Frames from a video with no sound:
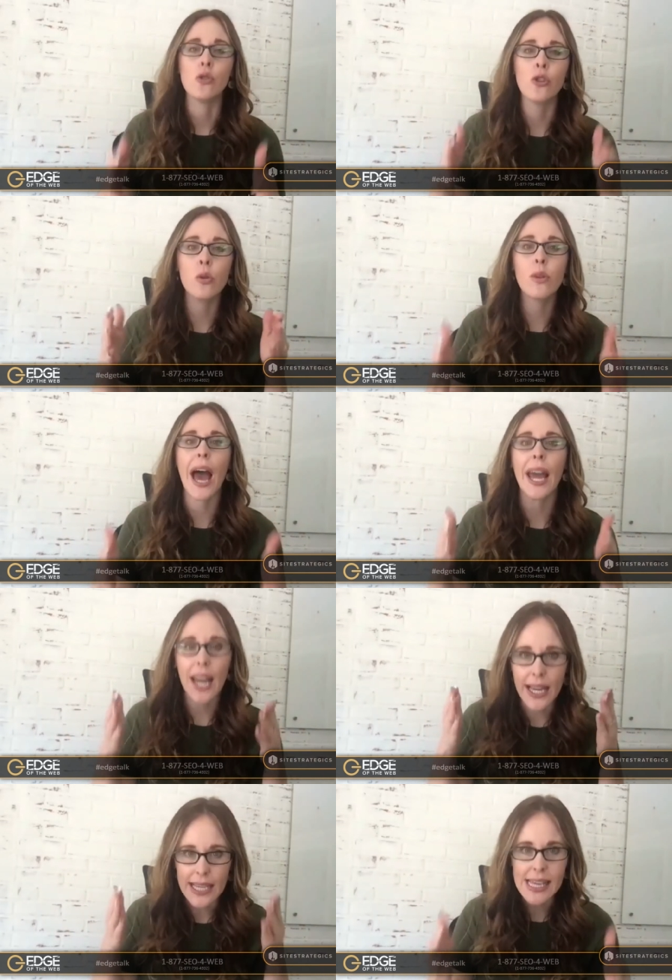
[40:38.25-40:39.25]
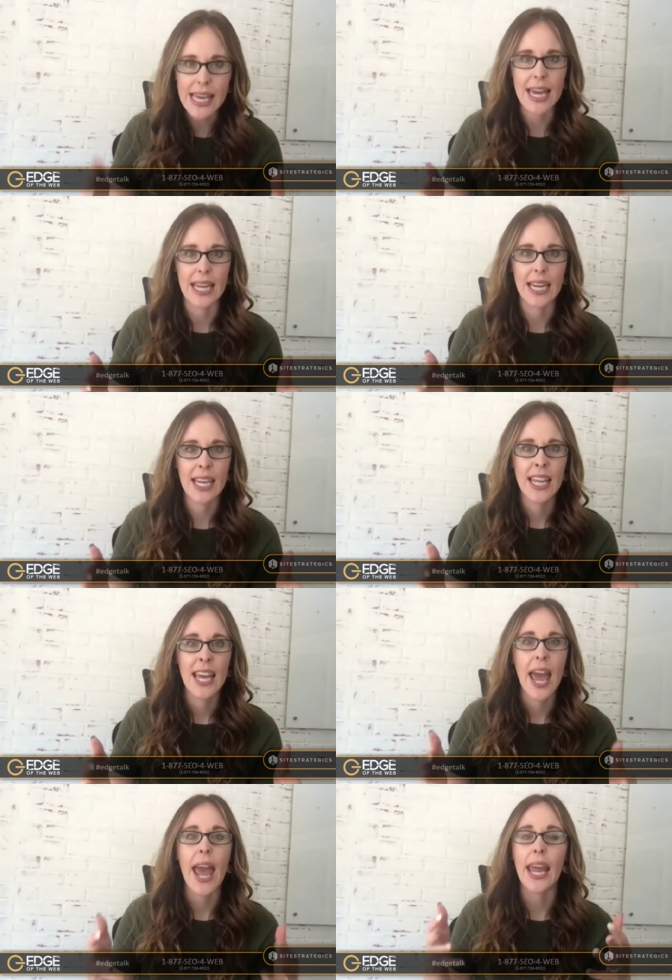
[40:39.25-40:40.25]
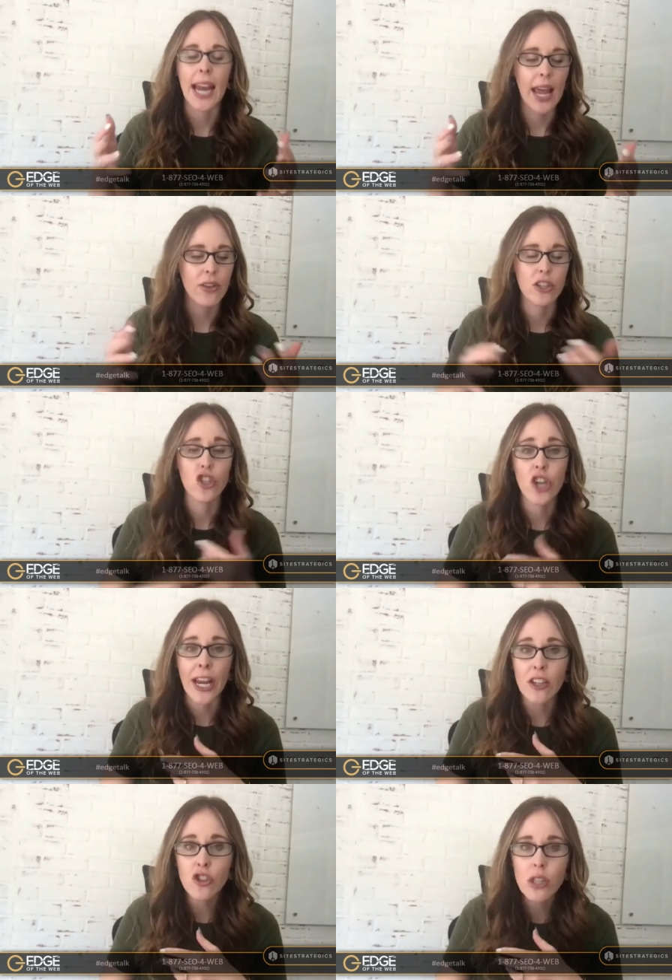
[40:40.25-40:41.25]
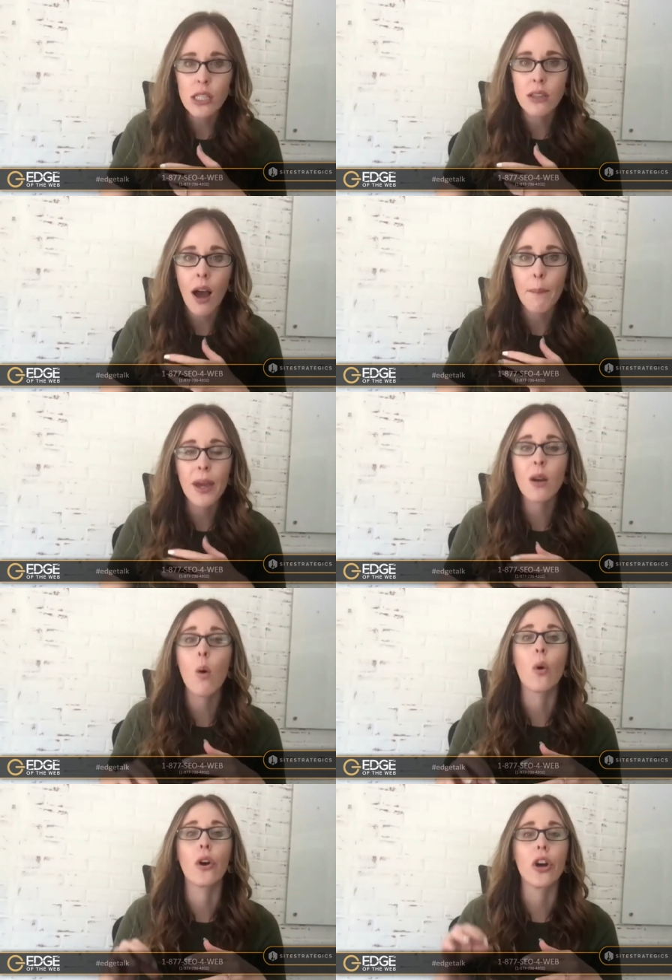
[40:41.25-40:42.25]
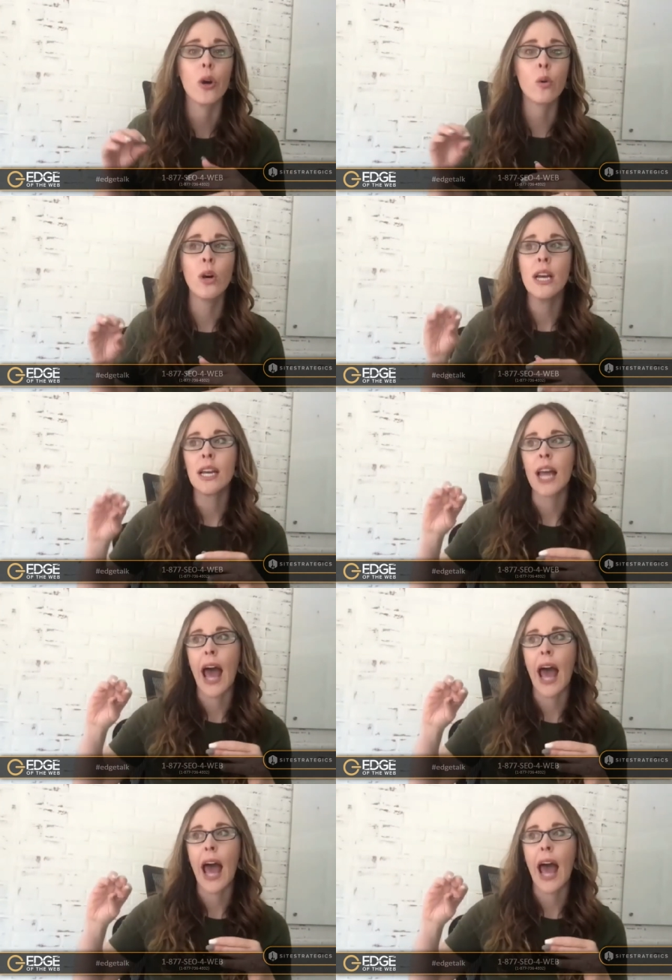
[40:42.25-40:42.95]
do that again and either change the topic or go